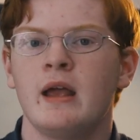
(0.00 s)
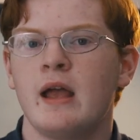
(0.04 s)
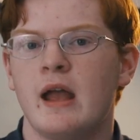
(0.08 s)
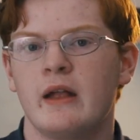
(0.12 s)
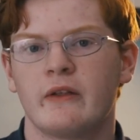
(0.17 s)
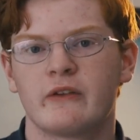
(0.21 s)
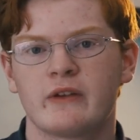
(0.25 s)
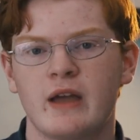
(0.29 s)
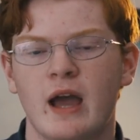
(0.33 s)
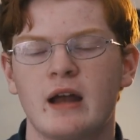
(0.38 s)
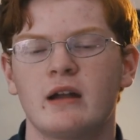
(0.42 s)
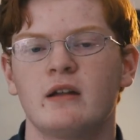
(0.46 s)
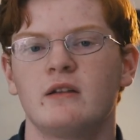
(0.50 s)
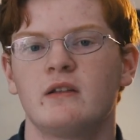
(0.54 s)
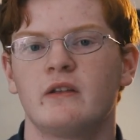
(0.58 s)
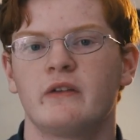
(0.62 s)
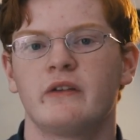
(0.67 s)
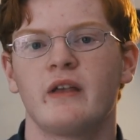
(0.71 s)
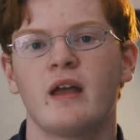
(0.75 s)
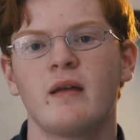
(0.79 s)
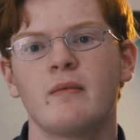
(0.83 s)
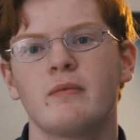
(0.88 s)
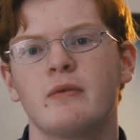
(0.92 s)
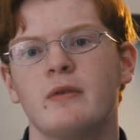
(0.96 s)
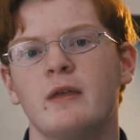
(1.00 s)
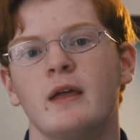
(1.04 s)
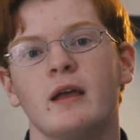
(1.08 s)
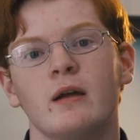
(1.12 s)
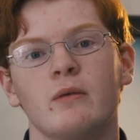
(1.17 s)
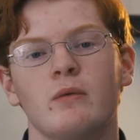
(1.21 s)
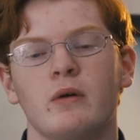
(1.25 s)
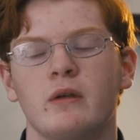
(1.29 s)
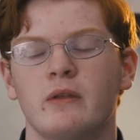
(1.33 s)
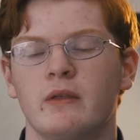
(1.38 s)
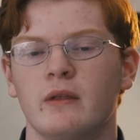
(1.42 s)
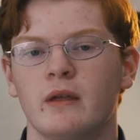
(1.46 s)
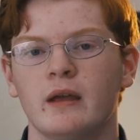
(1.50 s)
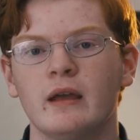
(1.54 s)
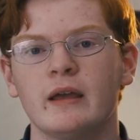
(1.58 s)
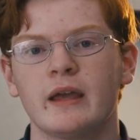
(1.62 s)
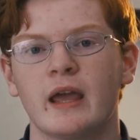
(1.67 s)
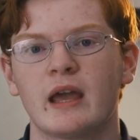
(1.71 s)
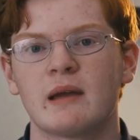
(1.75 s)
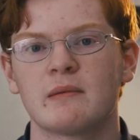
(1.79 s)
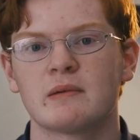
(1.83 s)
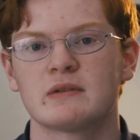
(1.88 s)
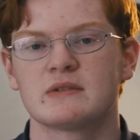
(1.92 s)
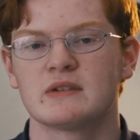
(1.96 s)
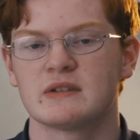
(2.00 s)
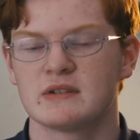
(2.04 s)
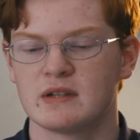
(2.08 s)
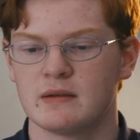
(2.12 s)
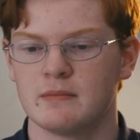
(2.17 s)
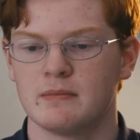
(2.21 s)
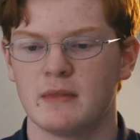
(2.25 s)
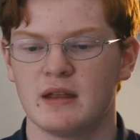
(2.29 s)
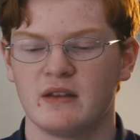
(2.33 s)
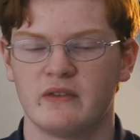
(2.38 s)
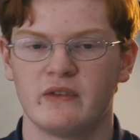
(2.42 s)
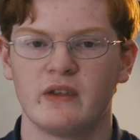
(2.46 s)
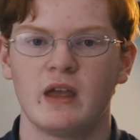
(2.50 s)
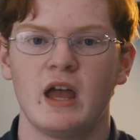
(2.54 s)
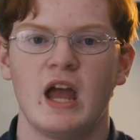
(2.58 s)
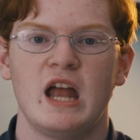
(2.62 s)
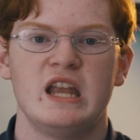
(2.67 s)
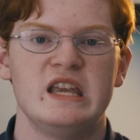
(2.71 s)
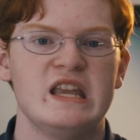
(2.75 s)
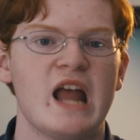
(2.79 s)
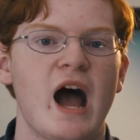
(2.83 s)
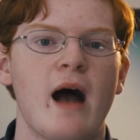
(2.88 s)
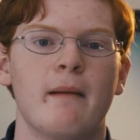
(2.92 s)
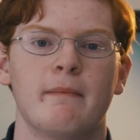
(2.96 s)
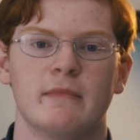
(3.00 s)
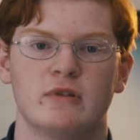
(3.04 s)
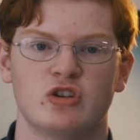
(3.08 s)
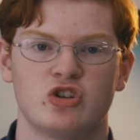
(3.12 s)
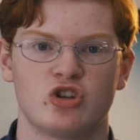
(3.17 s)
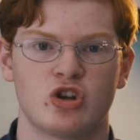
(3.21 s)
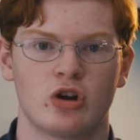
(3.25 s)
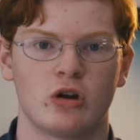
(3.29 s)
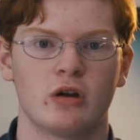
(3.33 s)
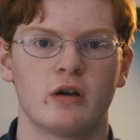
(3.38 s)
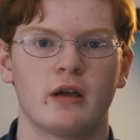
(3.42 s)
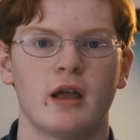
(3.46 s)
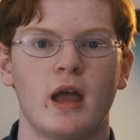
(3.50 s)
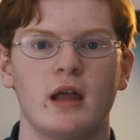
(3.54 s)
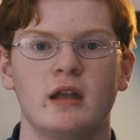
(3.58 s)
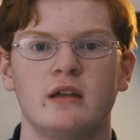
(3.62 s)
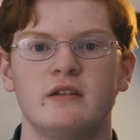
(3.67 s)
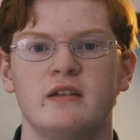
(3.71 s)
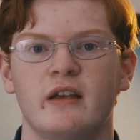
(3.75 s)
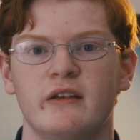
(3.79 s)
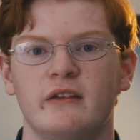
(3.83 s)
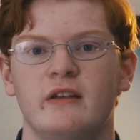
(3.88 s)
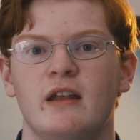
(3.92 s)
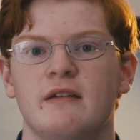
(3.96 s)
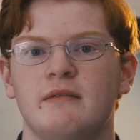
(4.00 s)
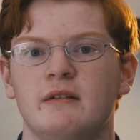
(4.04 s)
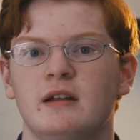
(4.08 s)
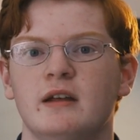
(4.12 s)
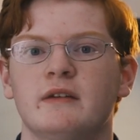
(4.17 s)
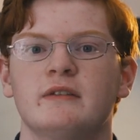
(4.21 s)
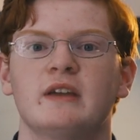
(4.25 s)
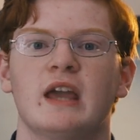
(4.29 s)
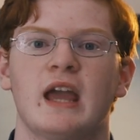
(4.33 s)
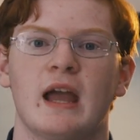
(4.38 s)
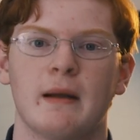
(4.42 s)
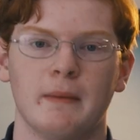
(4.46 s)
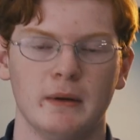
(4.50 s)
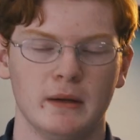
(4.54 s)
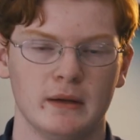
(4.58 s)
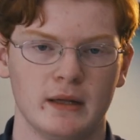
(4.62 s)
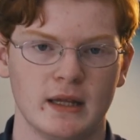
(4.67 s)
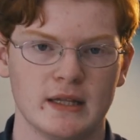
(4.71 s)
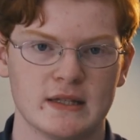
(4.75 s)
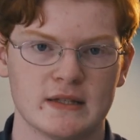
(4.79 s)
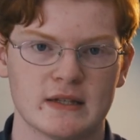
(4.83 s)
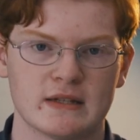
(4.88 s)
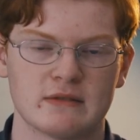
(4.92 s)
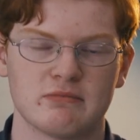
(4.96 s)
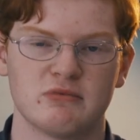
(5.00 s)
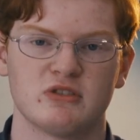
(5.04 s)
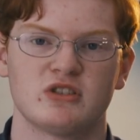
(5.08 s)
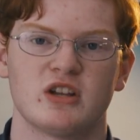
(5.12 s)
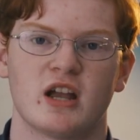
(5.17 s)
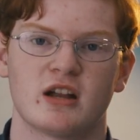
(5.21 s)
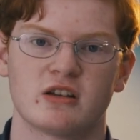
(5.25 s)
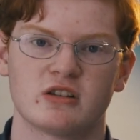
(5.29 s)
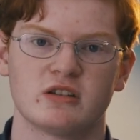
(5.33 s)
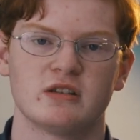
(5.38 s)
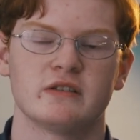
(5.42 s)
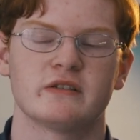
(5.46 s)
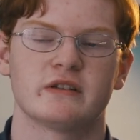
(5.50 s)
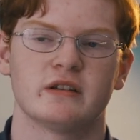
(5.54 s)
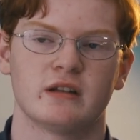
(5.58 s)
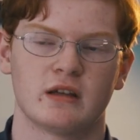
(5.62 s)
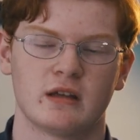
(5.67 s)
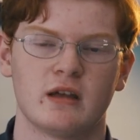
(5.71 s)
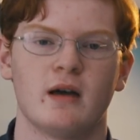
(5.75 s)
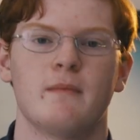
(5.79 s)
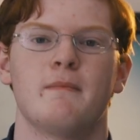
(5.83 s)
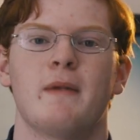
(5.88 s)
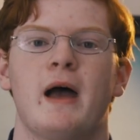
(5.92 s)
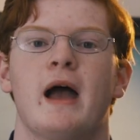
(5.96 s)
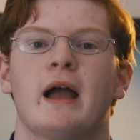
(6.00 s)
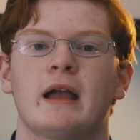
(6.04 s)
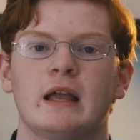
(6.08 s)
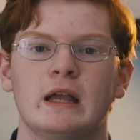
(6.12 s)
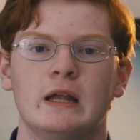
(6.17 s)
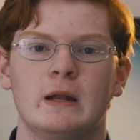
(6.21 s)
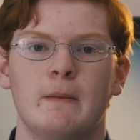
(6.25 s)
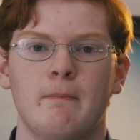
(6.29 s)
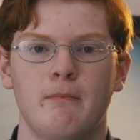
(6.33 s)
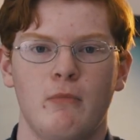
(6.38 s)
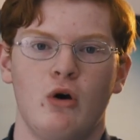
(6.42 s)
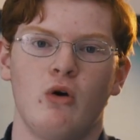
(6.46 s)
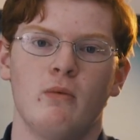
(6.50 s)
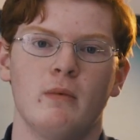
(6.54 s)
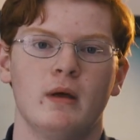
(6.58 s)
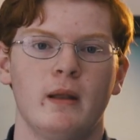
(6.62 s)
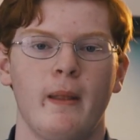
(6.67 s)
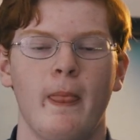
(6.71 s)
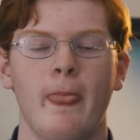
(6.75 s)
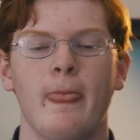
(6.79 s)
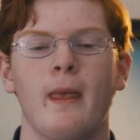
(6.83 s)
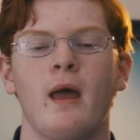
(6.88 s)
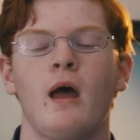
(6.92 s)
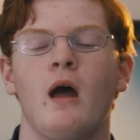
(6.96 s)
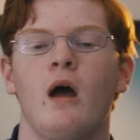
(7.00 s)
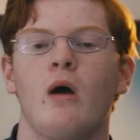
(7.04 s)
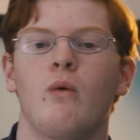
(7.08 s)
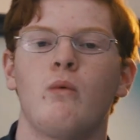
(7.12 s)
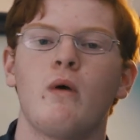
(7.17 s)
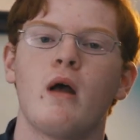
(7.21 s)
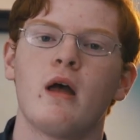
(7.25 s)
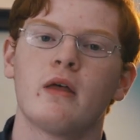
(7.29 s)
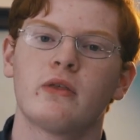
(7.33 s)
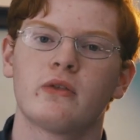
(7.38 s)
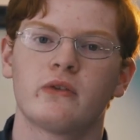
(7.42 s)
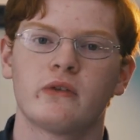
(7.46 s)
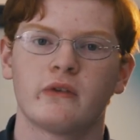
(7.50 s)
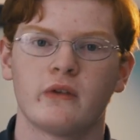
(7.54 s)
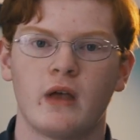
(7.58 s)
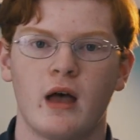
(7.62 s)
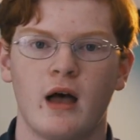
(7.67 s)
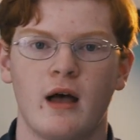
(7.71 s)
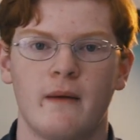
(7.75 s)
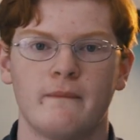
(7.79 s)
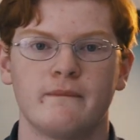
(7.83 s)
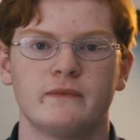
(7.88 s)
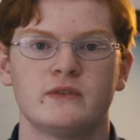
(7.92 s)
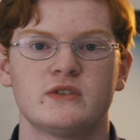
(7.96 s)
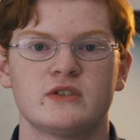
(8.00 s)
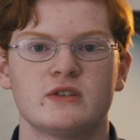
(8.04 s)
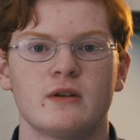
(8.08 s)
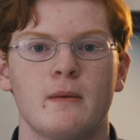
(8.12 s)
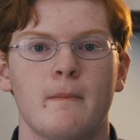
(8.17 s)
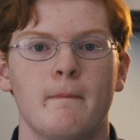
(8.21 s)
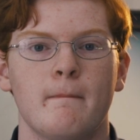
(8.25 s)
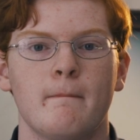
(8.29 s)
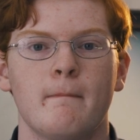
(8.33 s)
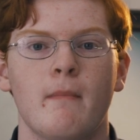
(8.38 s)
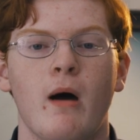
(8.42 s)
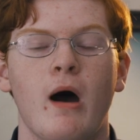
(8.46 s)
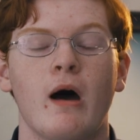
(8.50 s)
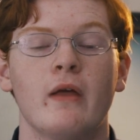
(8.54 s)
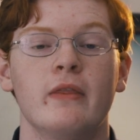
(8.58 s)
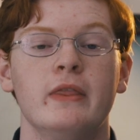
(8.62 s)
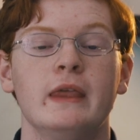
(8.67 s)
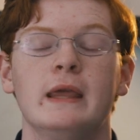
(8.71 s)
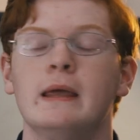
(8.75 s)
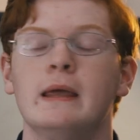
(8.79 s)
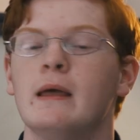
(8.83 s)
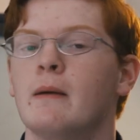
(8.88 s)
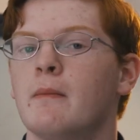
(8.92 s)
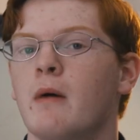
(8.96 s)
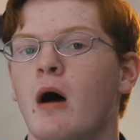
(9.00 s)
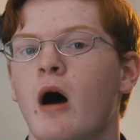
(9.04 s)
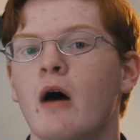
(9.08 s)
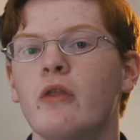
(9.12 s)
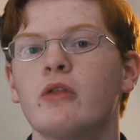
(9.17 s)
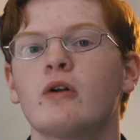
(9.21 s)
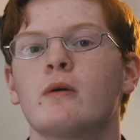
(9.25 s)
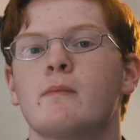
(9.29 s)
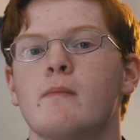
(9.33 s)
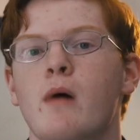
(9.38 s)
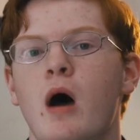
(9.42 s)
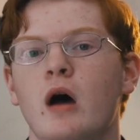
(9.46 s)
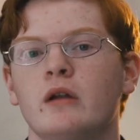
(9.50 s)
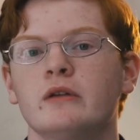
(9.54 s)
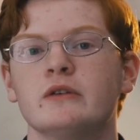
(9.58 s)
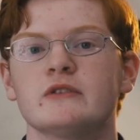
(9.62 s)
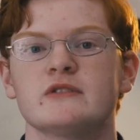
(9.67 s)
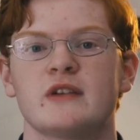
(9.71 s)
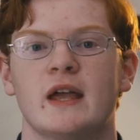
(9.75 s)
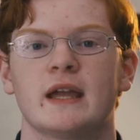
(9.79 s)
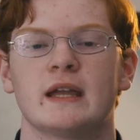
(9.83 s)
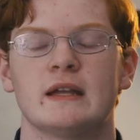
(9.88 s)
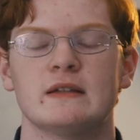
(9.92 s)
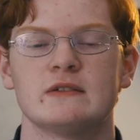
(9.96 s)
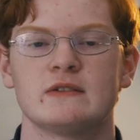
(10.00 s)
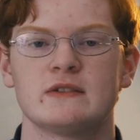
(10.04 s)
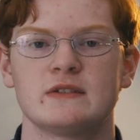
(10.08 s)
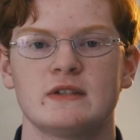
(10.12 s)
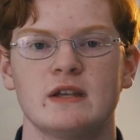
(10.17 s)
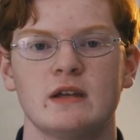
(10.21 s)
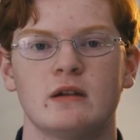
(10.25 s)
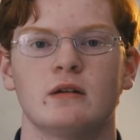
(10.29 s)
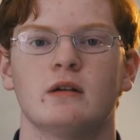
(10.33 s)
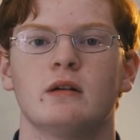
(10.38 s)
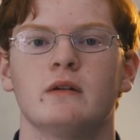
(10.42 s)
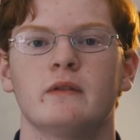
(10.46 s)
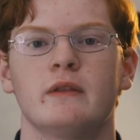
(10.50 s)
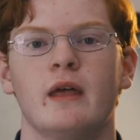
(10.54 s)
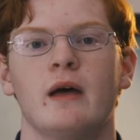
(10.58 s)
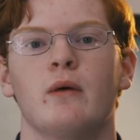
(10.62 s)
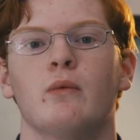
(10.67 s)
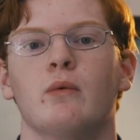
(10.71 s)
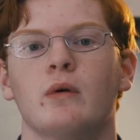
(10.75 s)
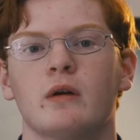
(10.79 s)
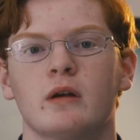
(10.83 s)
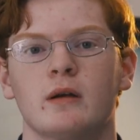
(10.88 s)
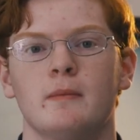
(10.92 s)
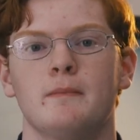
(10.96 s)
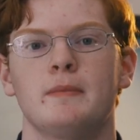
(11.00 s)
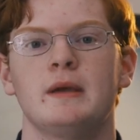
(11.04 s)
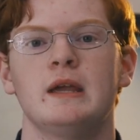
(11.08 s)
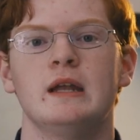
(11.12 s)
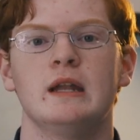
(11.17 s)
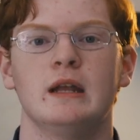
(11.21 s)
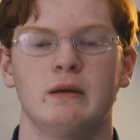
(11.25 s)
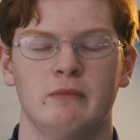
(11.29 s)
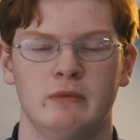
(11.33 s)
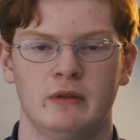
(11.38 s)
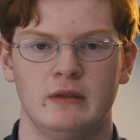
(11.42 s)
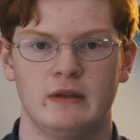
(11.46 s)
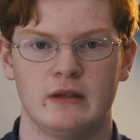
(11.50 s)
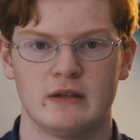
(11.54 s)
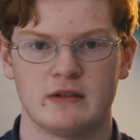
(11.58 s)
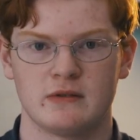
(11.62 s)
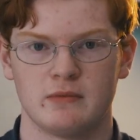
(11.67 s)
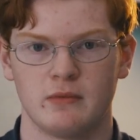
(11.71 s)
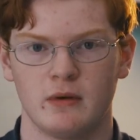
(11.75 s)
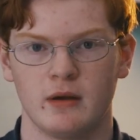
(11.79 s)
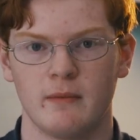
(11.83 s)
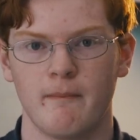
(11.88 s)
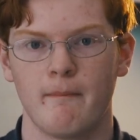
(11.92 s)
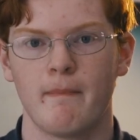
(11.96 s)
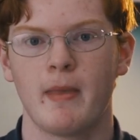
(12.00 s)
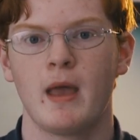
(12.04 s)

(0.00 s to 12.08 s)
It's kind of the same thing with a camera system that's not mature yet and doesn't have enough camera lenses, which actually is going to come back in a moment with some of the other models I considered that were competing with this one.